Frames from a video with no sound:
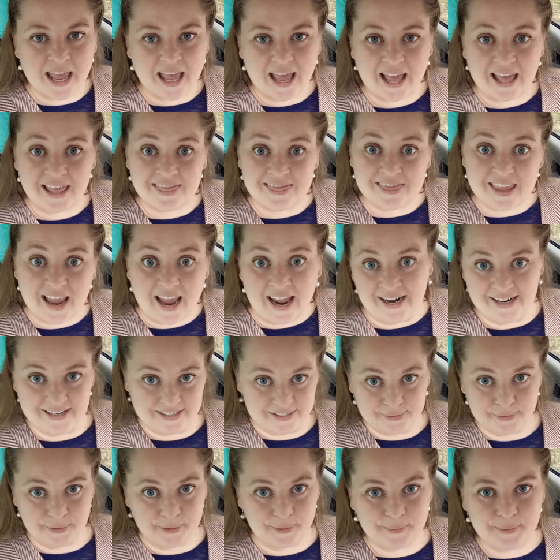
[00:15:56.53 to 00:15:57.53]
And that
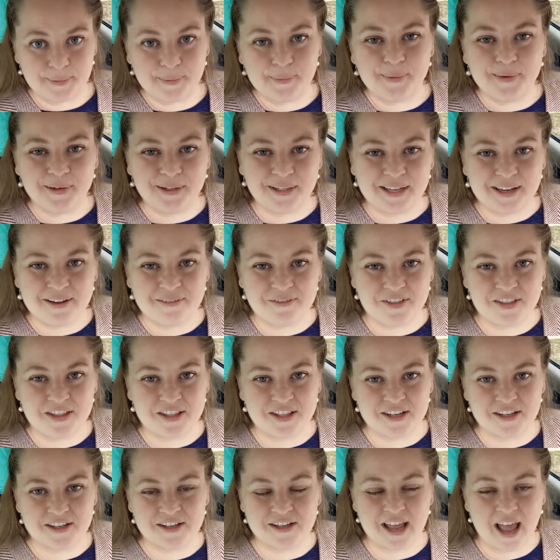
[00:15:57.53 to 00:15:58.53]
is where we will leave
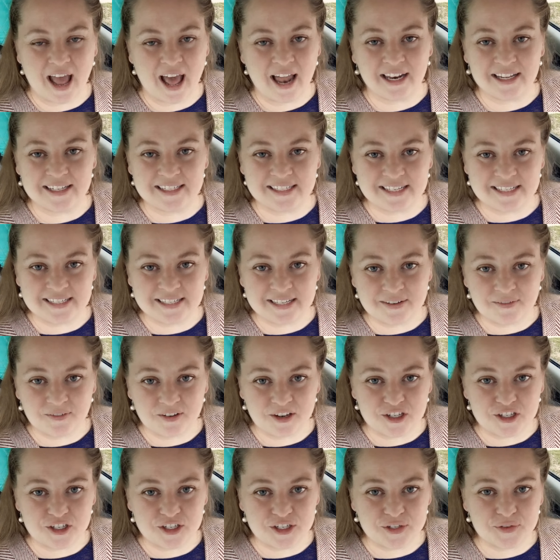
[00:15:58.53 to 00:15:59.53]
the Alice's
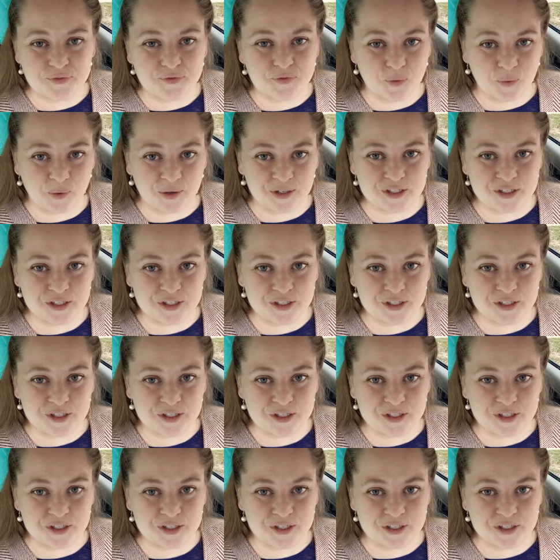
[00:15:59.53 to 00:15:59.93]
adventures for